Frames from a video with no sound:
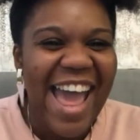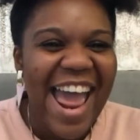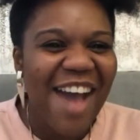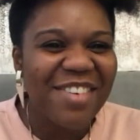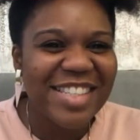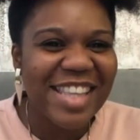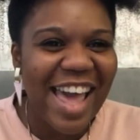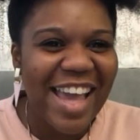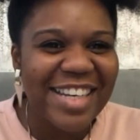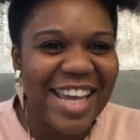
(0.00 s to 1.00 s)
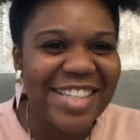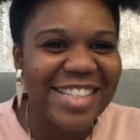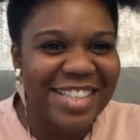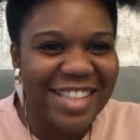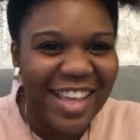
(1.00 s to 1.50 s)
I was like,
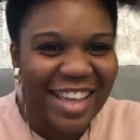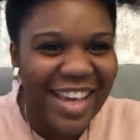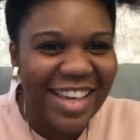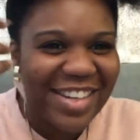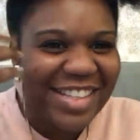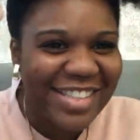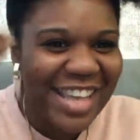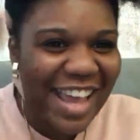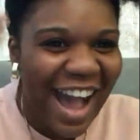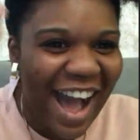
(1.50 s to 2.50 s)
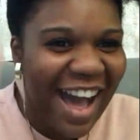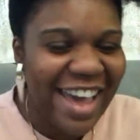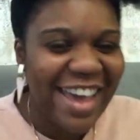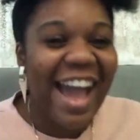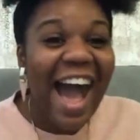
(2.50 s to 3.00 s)
Daja, uh, you didn't say
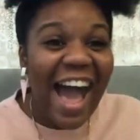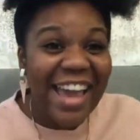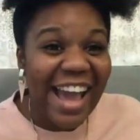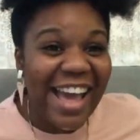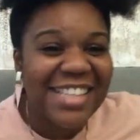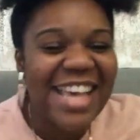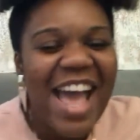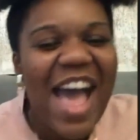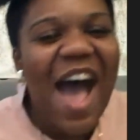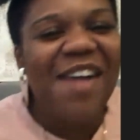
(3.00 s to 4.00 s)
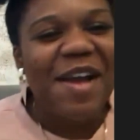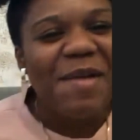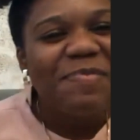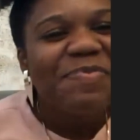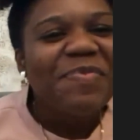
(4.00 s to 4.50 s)
hi. Hi, guys. All
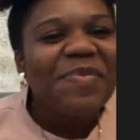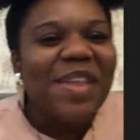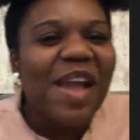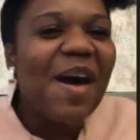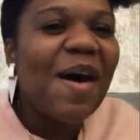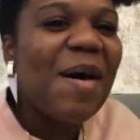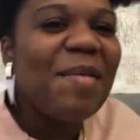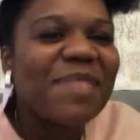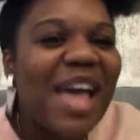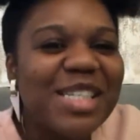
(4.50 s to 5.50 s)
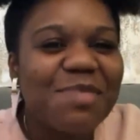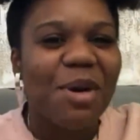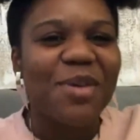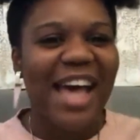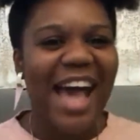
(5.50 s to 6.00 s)
right. Um, that just
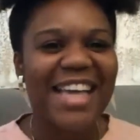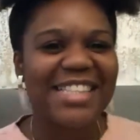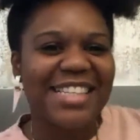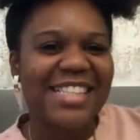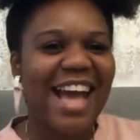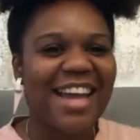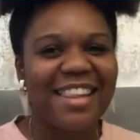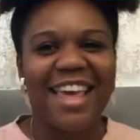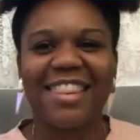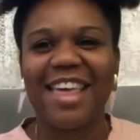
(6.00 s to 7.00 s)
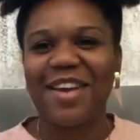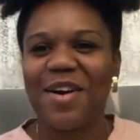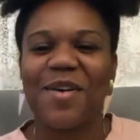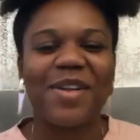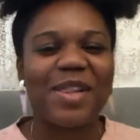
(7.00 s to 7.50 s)
broke the ice. I just kind of like let
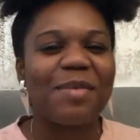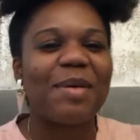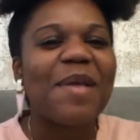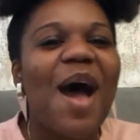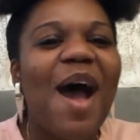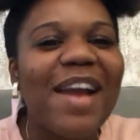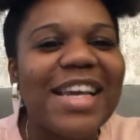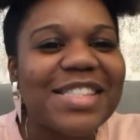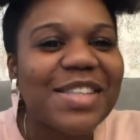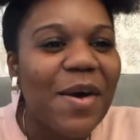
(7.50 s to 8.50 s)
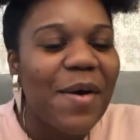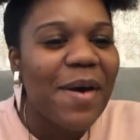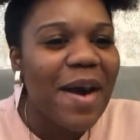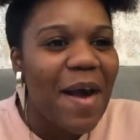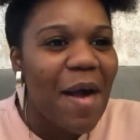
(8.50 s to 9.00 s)
go a little bit. All right.
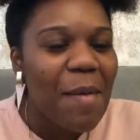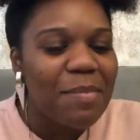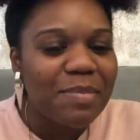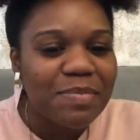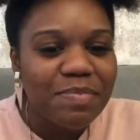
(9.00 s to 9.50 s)
So, um,